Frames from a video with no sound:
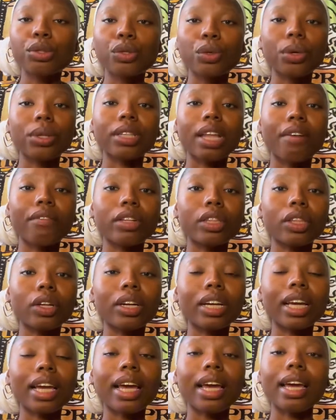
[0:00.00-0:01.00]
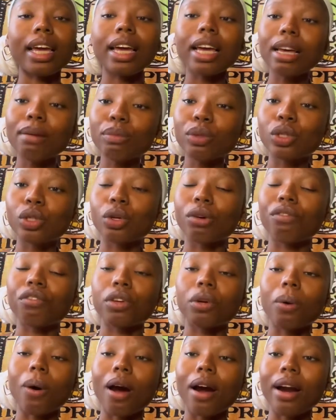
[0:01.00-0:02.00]
to 11:30 a.m. So if
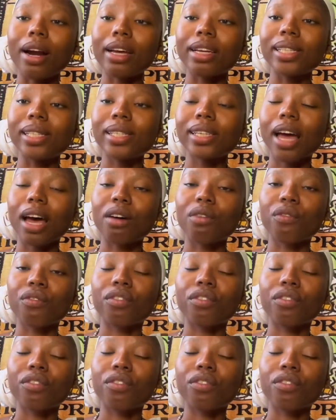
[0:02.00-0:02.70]
you are in town,